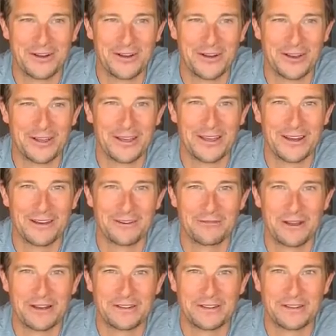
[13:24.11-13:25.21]
on an
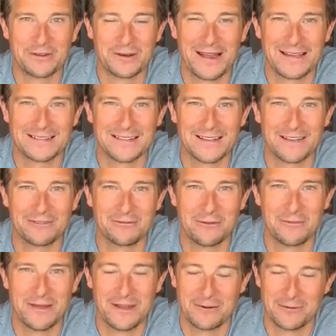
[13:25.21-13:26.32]
adventure to Alaska, for
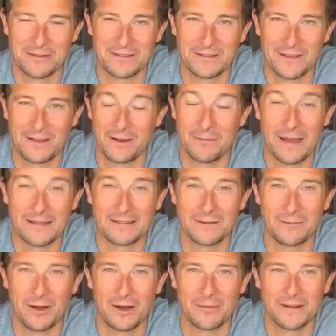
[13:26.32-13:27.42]
me was an amazing
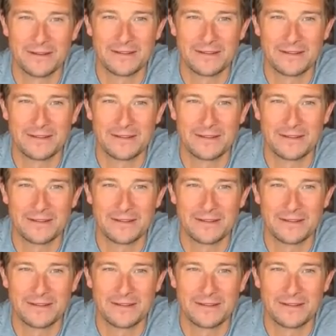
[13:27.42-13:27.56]
moment.